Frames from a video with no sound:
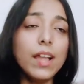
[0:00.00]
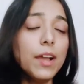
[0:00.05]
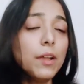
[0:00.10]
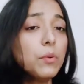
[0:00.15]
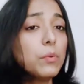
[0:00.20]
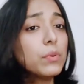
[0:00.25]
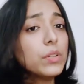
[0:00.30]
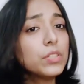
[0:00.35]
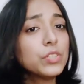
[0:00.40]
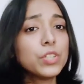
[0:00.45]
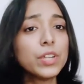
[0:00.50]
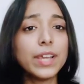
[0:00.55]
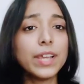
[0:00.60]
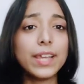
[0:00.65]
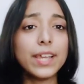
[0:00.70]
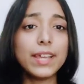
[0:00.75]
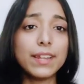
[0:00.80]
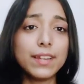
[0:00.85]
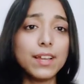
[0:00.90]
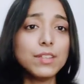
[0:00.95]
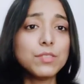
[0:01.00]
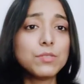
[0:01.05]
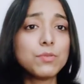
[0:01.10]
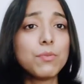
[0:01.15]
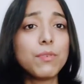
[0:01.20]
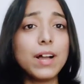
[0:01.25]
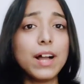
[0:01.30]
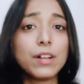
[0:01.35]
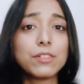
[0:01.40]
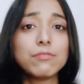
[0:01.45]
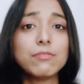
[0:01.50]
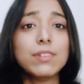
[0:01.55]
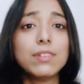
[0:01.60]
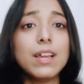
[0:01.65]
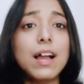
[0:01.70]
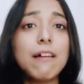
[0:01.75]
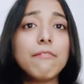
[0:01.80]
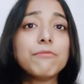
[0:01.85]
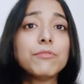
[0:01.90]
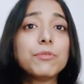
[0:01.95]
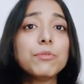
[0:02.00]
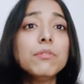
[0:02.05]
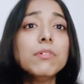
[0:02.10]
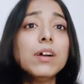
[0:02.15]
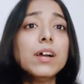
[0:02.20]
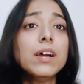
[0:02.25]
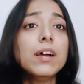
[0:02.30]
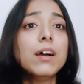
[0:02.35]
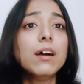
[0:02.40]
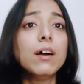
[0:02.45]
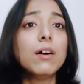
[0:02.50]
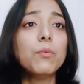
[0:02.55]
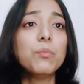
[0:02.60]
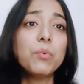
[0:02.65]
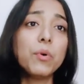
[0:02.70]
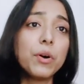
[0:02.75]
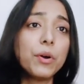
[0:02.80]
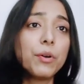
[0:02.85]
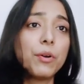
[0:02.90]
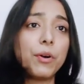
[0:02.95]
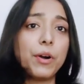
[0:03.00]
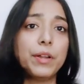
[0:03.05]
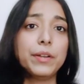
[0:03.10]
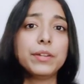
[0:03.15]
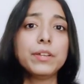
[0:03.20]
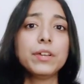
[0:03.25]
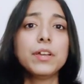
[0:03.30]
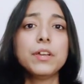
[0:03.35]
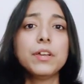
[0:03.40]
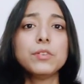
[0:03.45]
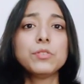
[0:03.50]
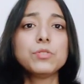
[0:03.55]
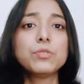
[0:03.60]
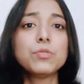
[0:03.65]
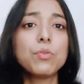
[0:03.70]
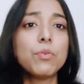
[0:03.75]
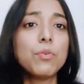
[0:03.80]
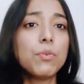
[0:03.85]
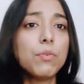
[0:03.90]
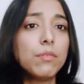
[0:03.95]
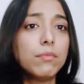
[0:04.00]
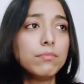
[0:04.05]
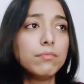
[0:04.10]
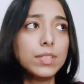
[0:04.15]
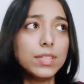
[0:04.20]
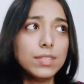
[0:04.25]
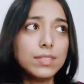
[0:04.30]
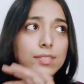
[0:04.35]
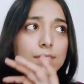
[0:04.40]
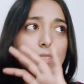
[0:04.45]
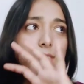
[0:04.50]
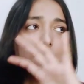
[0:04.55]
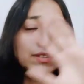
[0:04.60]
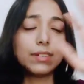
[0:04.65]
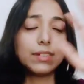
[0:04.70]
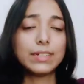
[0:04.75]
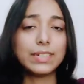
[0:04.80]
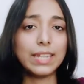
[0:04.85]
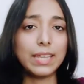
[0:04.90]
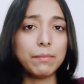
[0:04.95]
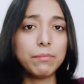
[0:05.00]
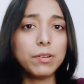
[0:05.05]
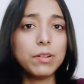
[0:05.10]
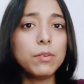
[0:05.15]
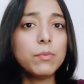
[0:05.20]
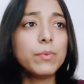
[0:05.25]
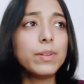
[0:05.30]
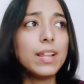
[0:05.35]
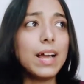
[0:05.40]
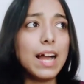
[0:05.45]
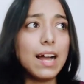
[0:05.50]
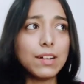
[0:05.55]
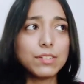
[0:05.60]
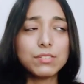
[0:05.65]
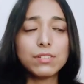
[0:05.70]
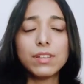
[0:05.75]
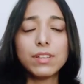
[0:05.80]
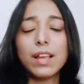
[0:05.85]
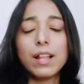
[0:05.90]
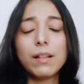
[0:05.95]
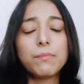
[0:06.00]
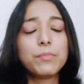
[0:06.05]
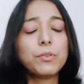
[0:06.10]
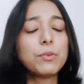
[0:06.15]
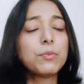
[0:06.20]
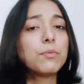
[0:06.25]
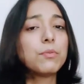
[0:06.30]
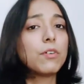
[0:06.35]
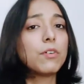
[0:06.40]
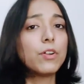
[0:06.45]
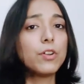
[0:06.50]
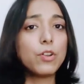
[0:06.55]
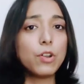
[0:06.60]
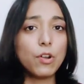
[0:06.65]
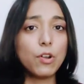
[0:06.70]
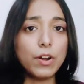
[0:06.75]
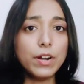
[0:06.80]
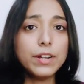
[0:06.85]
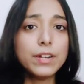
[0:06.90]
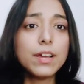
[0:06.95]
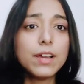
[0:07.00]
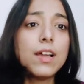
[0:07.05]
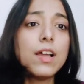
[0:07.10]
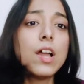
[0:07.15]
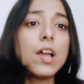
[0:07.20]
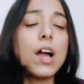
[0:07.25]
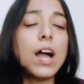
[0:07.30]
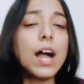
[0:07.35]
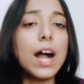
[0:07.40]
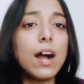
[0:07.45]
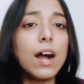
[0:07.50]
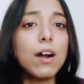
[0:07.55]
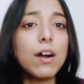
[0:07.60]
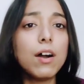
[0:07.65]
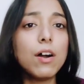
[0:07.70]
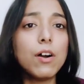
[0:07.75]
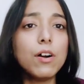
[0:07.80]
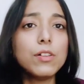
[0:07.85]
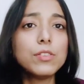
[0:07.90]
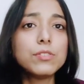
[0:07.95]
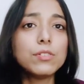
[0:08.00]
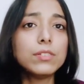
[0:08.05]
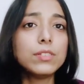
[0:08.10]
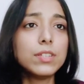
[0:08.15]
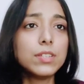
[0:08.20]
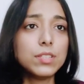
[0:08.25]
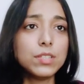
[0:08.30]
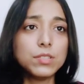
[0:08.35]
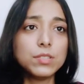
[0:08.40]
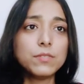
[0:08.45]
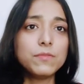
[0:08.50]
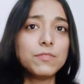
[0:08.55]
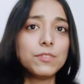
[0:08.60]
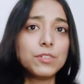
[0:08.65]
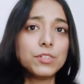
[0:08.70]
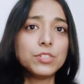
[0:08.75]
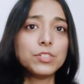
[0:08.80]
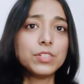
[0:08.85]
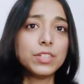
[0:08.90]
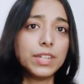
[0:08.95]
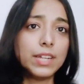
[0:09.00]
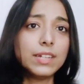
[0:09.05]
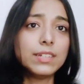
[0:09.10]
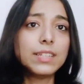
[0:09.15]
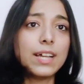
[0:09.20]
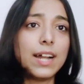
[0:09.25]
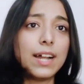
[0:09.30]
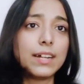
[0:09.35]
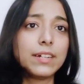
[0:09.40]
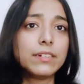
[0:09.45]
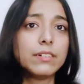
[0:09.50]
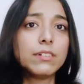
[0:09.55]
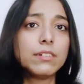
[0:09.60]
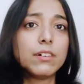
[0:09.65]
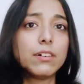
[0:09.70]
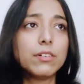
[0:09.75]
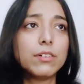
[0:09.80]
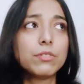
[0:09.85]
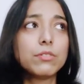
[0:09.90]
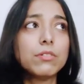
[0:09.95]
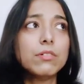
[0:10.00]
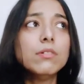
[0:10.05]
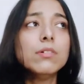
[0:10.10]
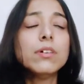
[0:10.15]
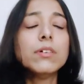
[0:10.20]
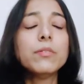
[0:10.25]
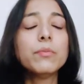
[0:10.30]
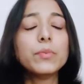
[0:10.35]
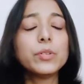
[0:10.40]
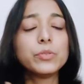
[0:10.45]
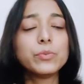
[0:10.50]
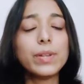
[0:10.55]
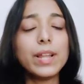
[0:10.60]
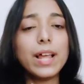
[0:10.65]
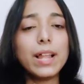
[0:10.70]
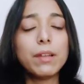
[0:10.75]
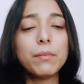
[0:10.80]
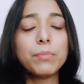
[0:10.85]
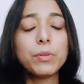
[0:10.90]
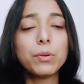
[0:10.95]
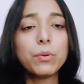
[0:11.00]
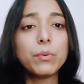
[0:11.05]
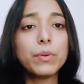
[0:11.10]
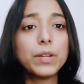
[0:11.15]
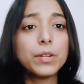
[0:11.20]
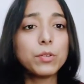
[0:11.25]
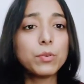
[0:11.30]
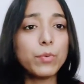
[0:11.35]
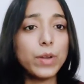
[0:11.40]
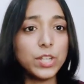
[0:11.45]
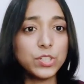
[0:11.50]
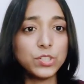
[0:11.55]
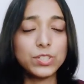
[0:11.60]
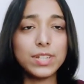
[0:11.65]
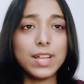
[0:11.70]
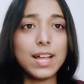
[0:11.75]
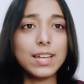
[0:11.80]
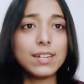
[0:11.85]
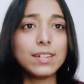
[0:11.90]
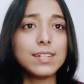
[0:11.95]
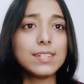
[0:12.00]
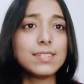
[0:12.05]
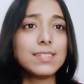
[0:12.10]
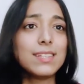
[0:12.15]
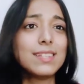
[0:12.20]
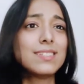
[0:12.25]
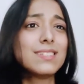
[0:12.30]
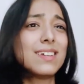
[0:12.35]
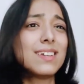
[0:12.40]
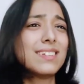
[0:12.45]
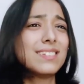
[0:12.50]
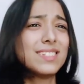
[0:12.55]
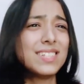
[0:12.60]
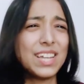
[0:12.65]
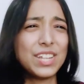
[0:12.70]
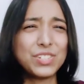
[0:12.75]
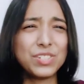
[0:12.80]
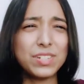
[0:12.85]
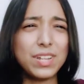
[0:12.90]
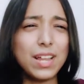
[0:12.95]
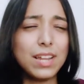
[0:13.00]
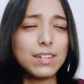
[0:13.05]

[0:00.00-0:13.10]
and which areas you actually have to work on. So this table will actually help you a lot. Also, this is the first sheet that you know, which will help you in question analysis and section